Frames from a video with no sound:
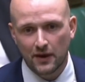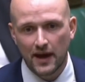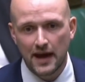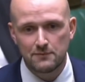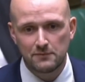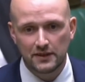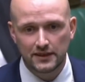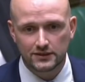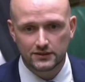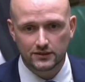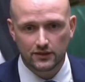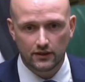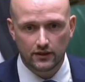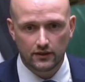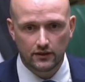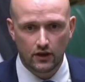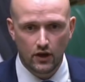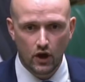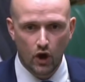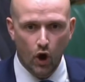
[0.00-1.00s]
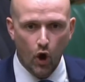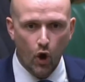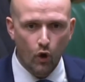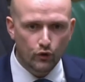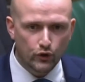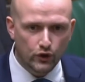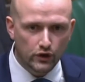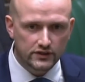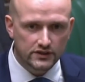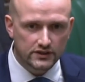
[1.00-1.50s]
Prime Minister, in
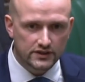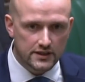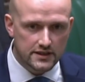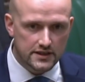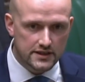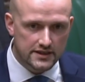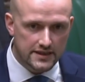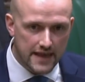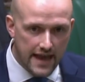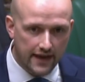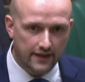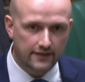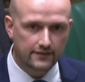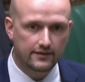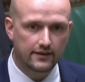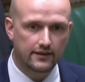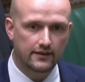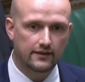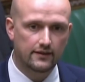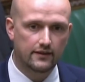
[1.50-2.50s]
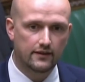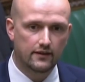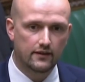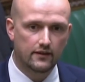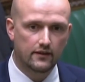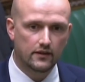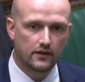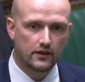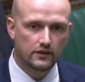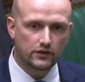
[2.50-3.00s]
all good sincerity,
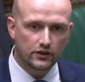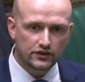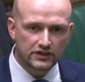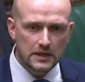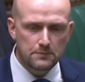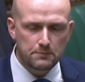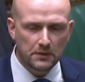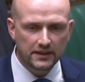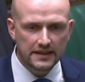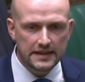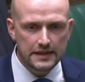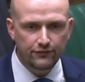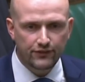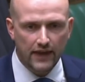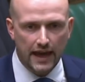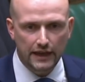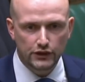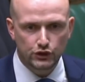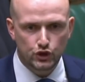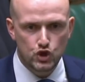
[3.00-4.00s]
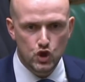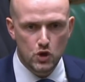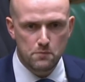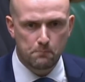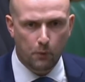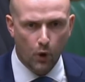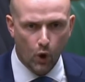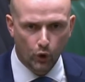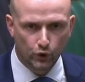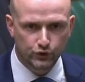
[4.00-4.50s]
does he believe that his new
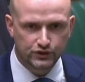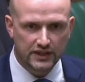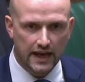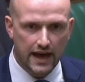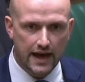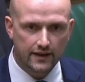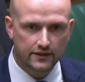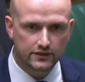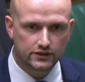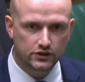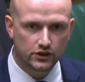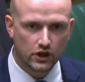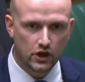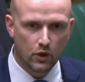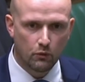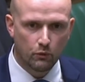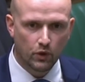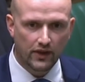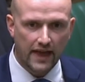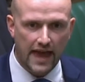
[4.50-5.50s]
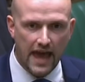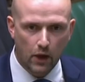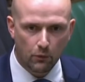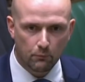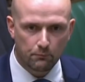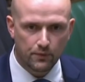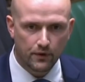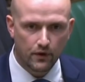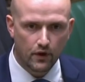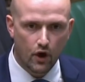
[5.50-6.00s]
poll tax will
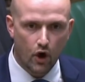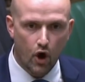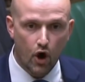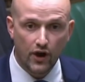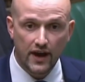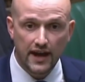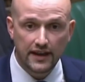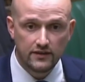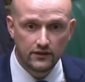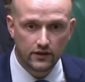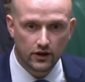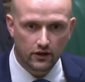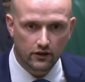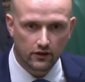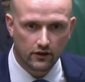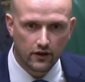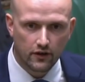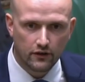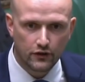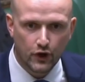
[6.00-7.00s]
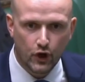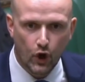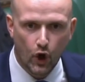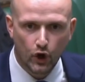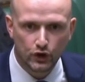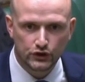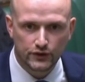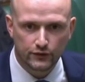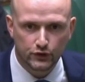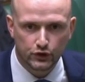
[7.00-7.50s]
help or hinder the
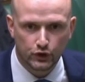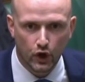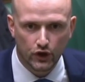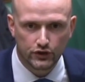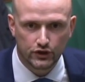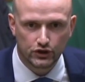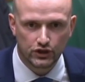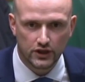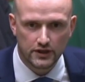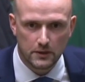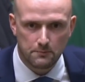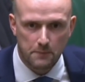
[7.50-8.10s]
cause of Scottish